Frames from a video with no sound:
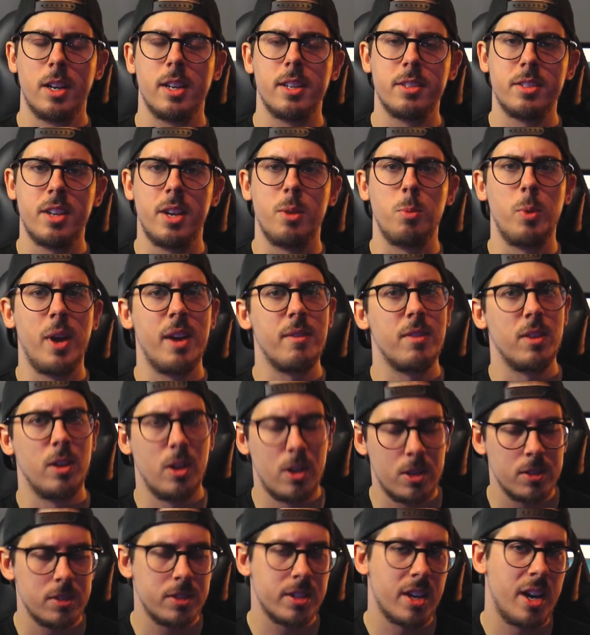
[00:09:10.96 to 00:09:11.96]
Like I said, we have a
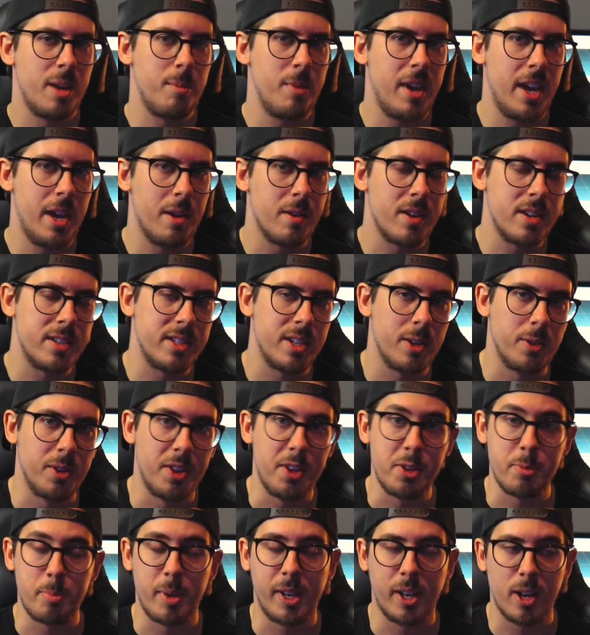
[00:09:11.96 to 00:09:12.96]
long time here
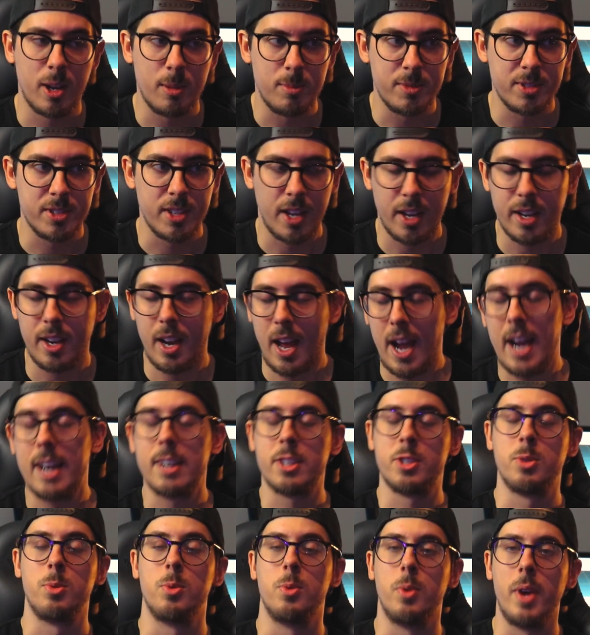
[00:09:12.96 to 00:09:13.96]
until this becomes an
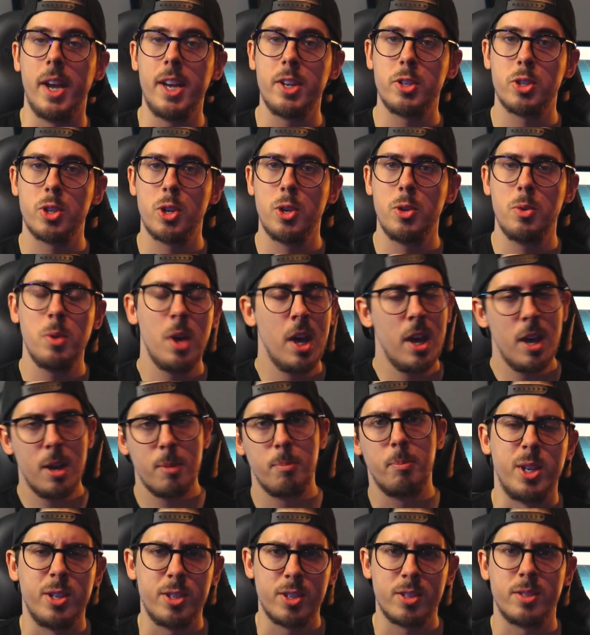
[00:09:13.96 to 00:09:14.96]
actual issue,
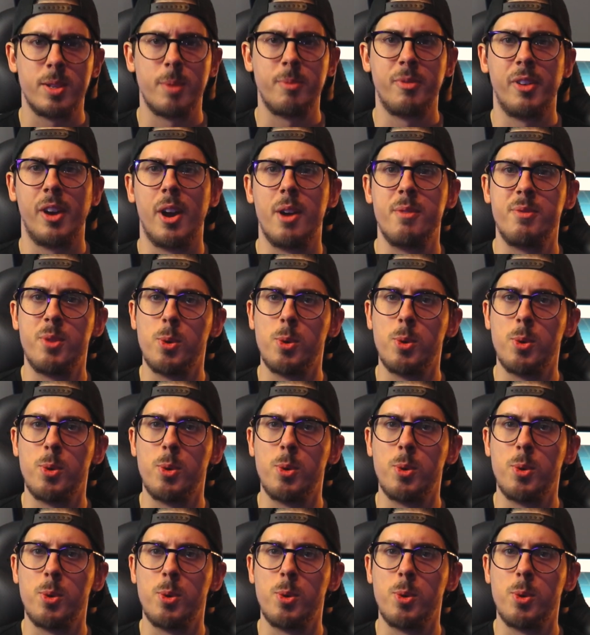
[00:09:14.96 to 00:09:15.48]
but it's just something